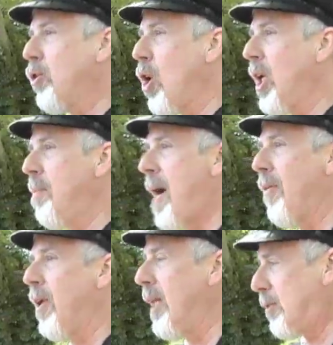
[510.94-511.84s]
talking
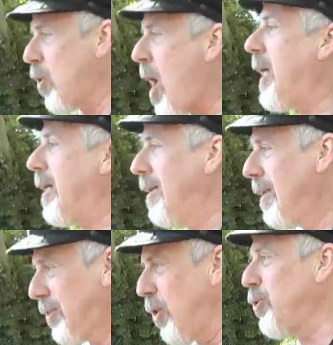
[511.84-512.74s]
about the electronic
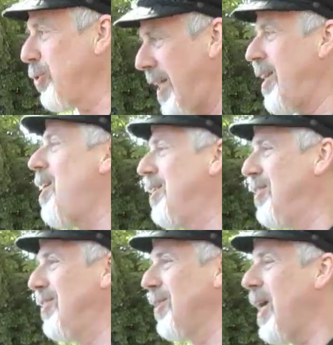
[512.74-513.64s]
social technology,
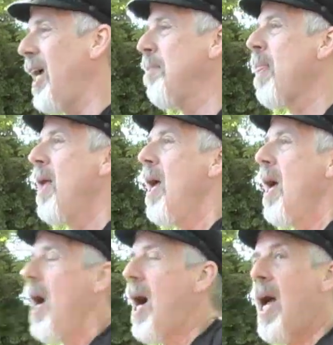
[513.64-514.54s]
okay?
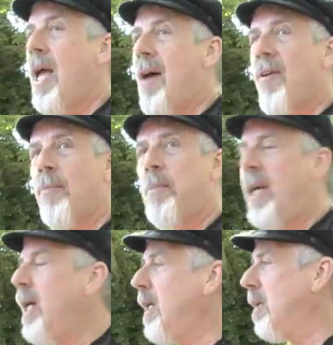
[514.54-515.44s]
I have a big